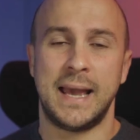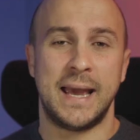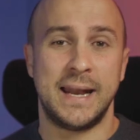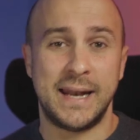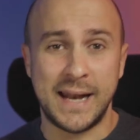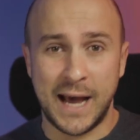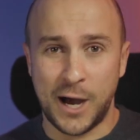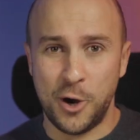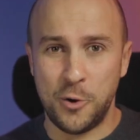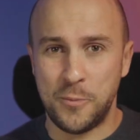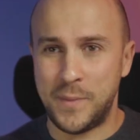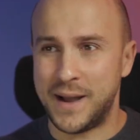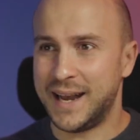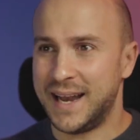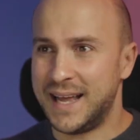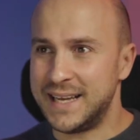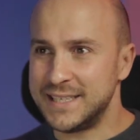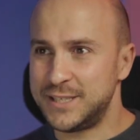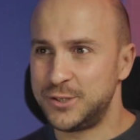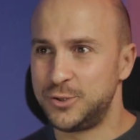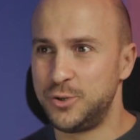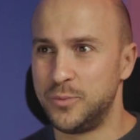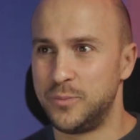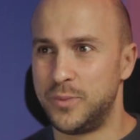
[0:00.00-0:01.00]
And now my
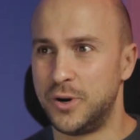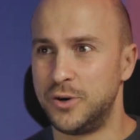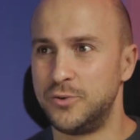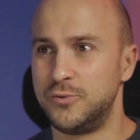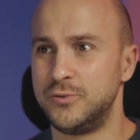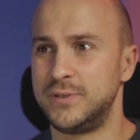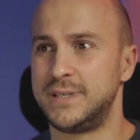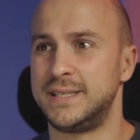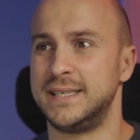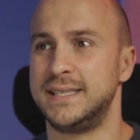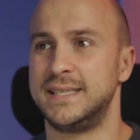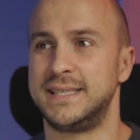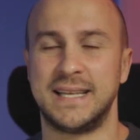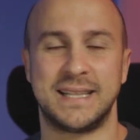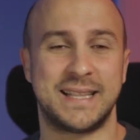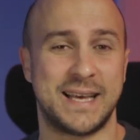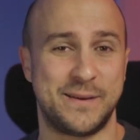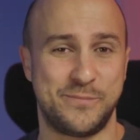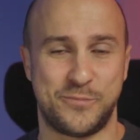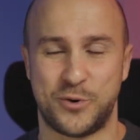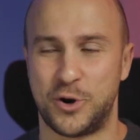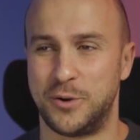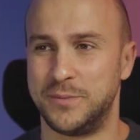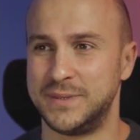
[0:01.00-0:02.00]
last two bonuses that
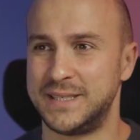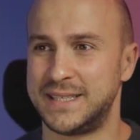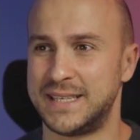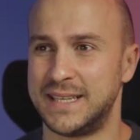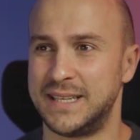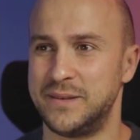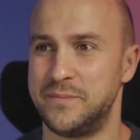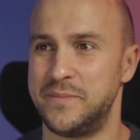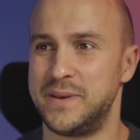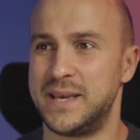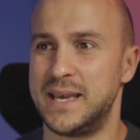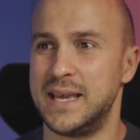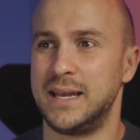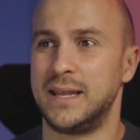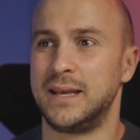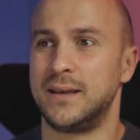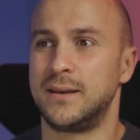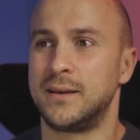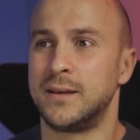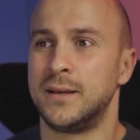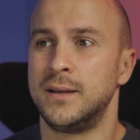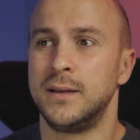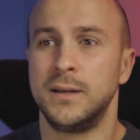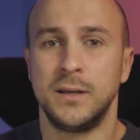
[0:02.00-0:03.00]
I promised at the
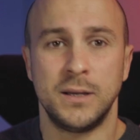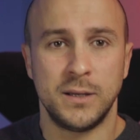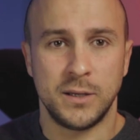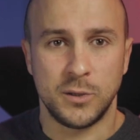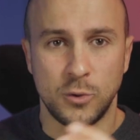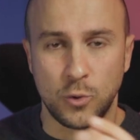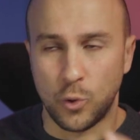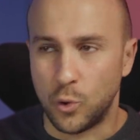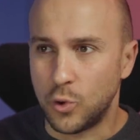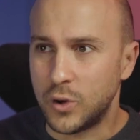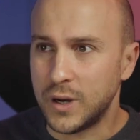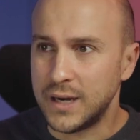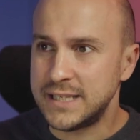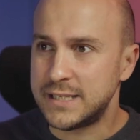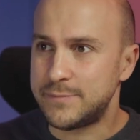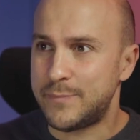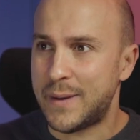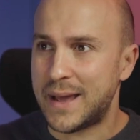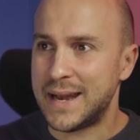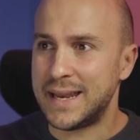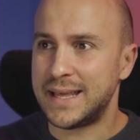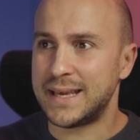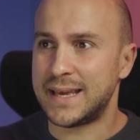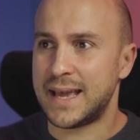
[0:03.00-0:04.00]
beginning. Google is
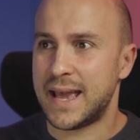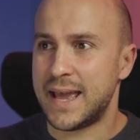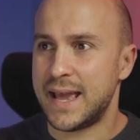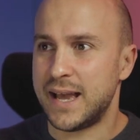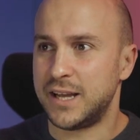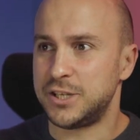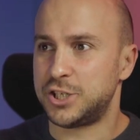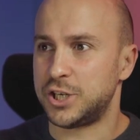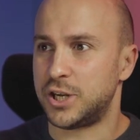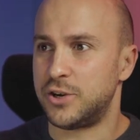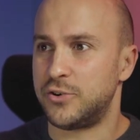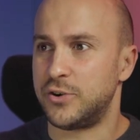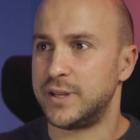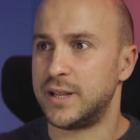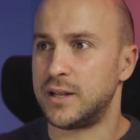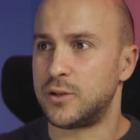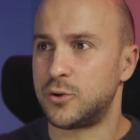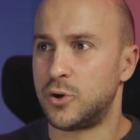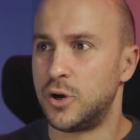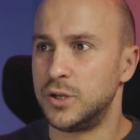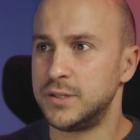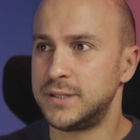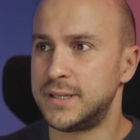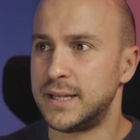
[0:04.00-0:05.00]
banning A I-generated
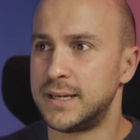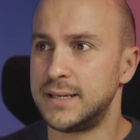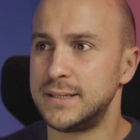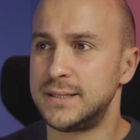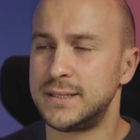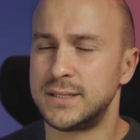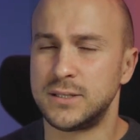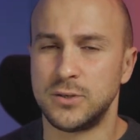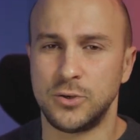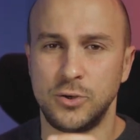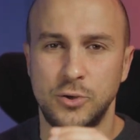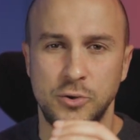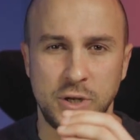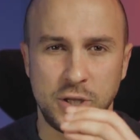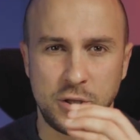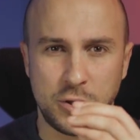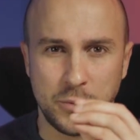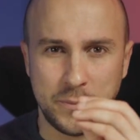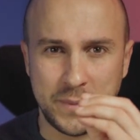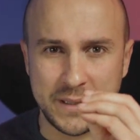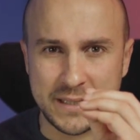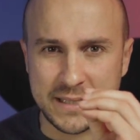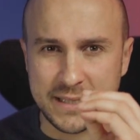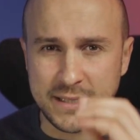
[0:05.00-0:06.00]
content, so you need
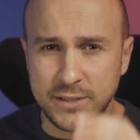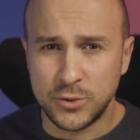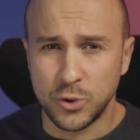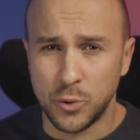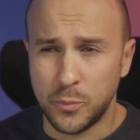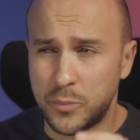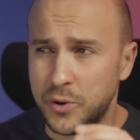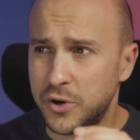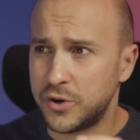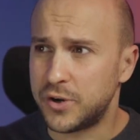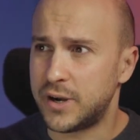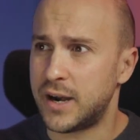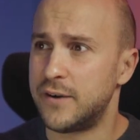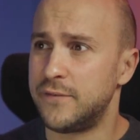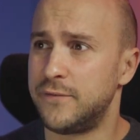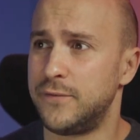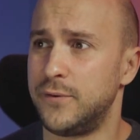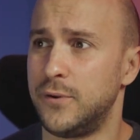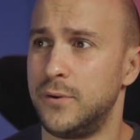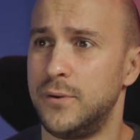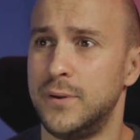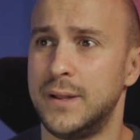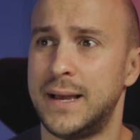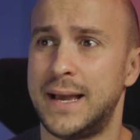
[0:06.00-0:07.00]
to be super
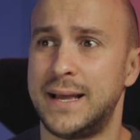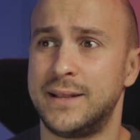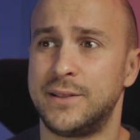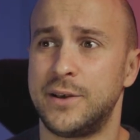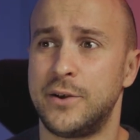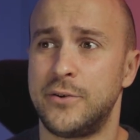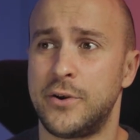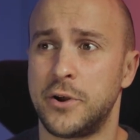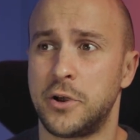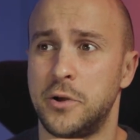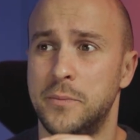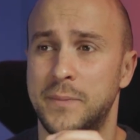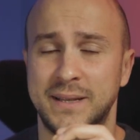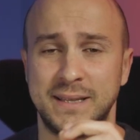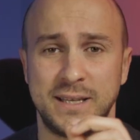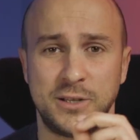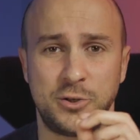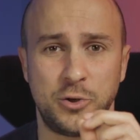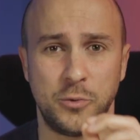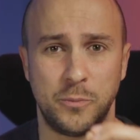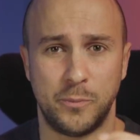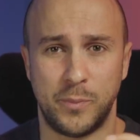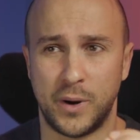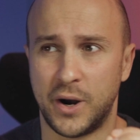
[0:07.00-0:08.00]
careful, and I recommend
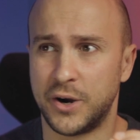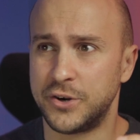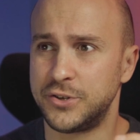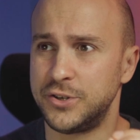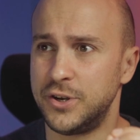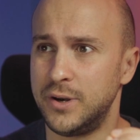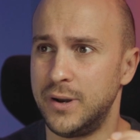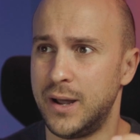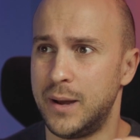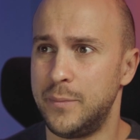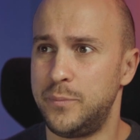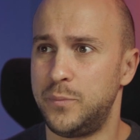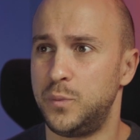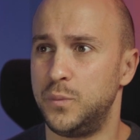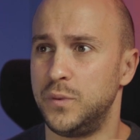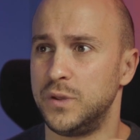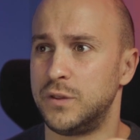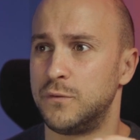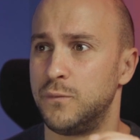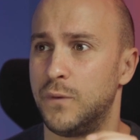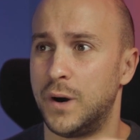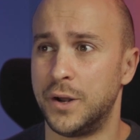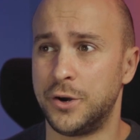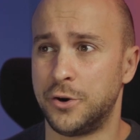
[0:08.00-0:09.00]
that you partner up
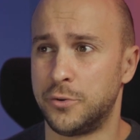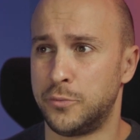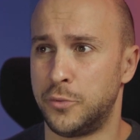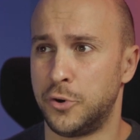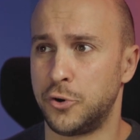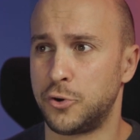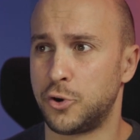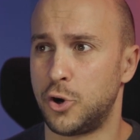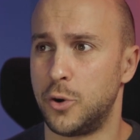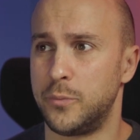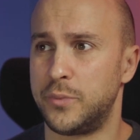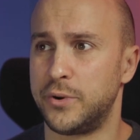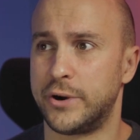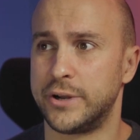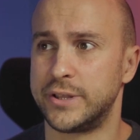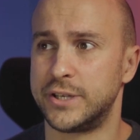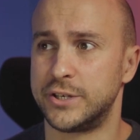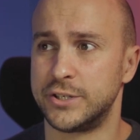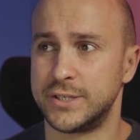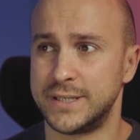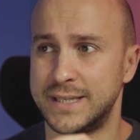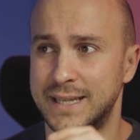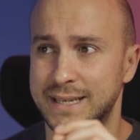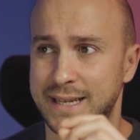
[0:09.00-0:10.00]
with one or more
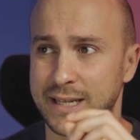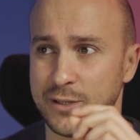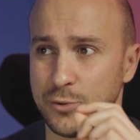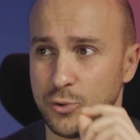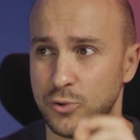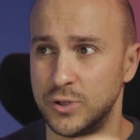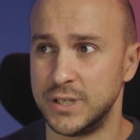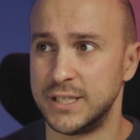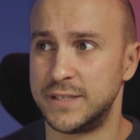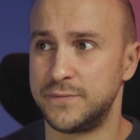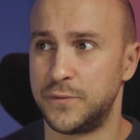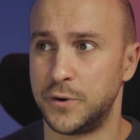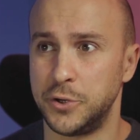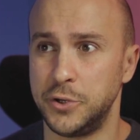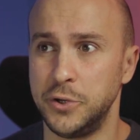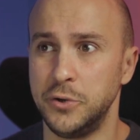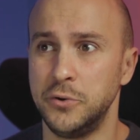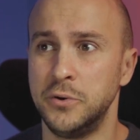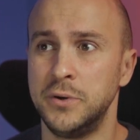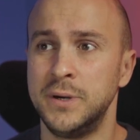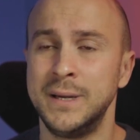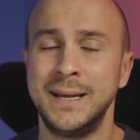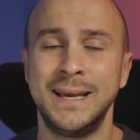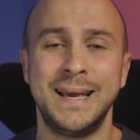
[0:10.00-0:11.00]
copywriters that can do this for
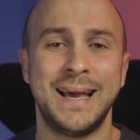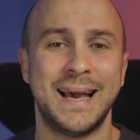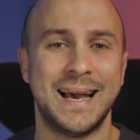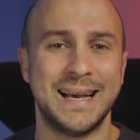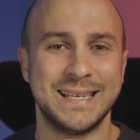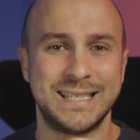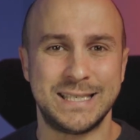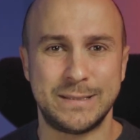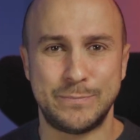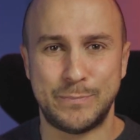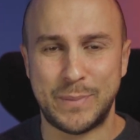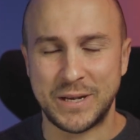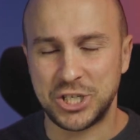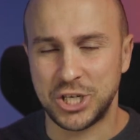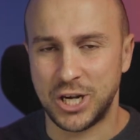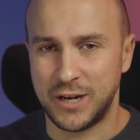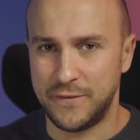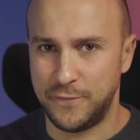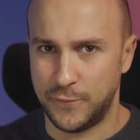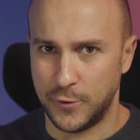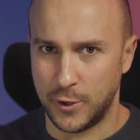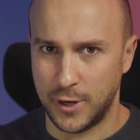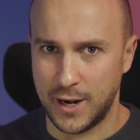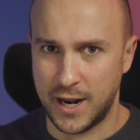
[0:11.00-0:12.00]
you,
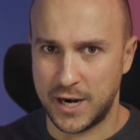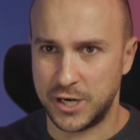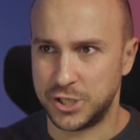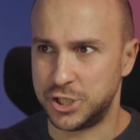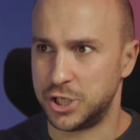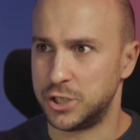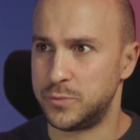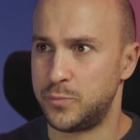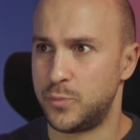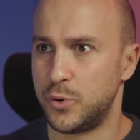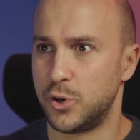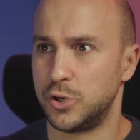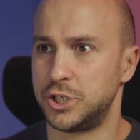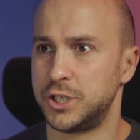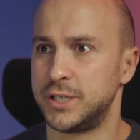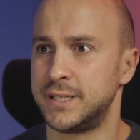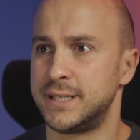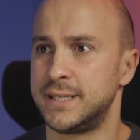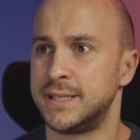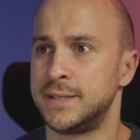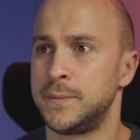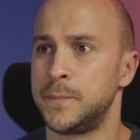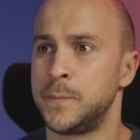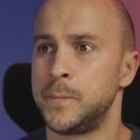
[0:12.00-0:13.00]
especially for larger
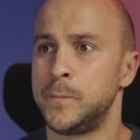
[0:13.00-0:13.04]
projects.